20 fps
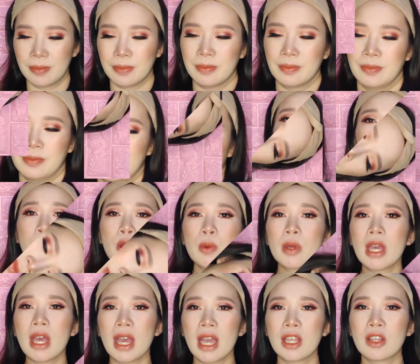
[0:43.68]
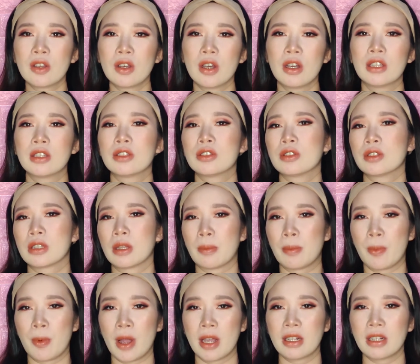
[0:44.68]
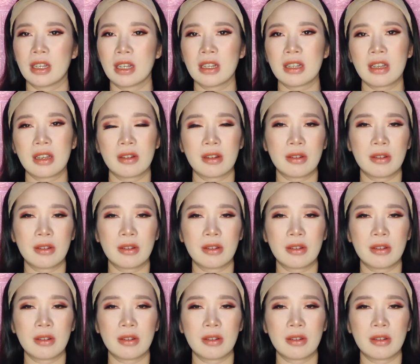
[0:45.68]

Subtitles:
So before we head on to the product